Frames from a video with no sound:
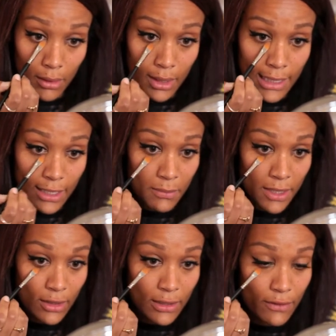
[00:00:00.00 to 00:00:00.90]
And it can be
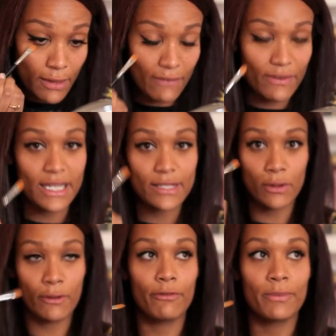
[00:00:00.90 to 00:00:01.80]
good if you have any
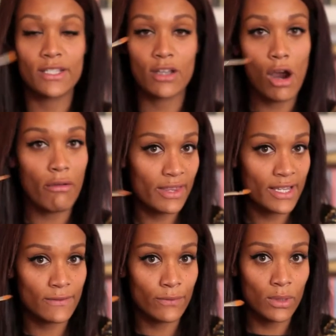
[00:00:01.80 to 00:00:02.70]
sort of mascara
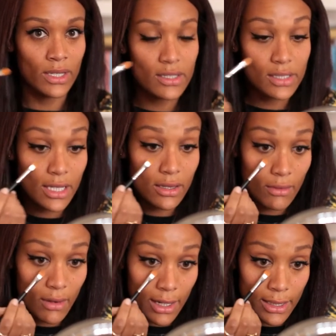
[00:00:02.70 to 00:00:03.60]
that's fallen underneath
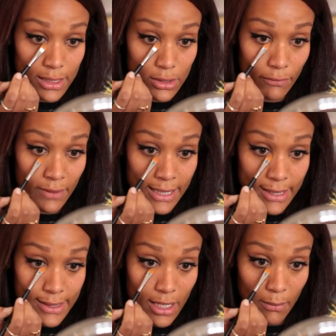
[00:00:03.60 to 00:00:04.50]
your eye, that sort of
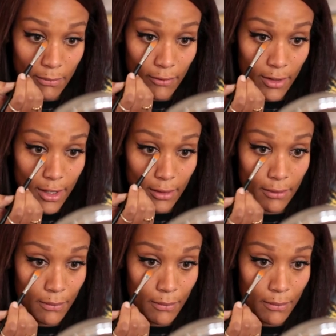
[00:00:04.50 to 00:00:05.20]
neatens it up for you.